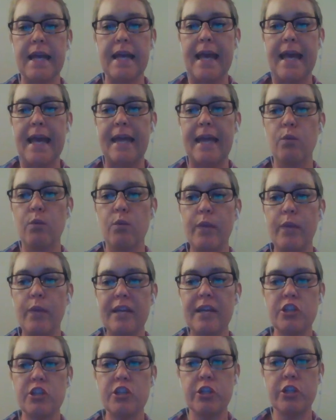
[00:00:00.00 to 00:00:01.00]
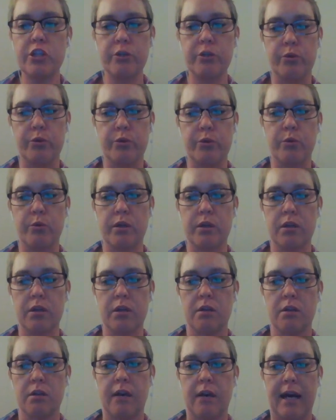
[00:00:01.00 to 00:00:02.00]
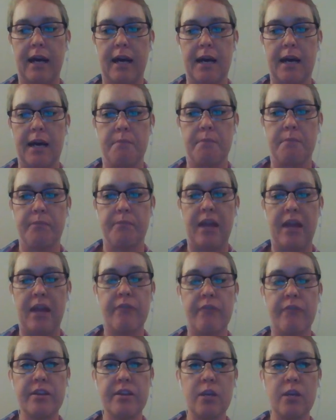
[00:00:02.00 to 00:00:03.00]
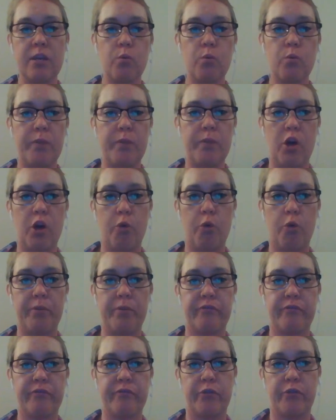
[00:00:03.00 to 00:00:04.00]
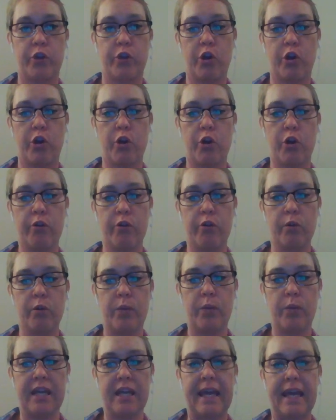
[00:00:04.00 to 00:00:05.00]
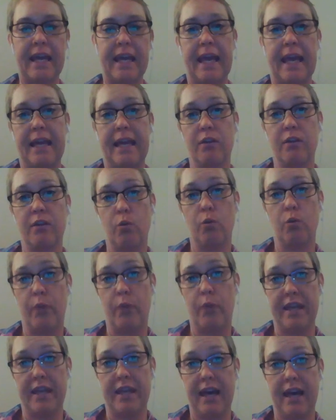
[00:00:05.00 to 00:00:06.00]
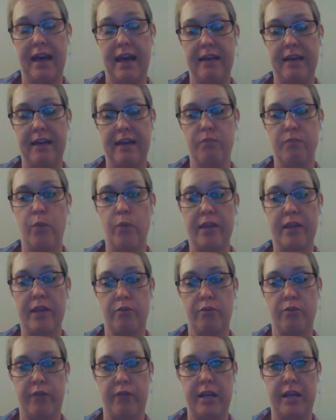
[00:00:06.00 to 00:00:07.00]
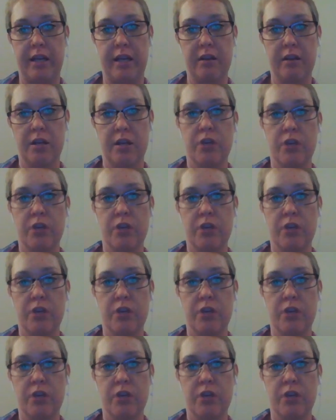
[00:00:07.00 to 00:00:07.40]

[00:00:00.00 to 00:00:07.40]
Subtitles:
In week 2, everything will be open for the current week and a week ahead, week 3,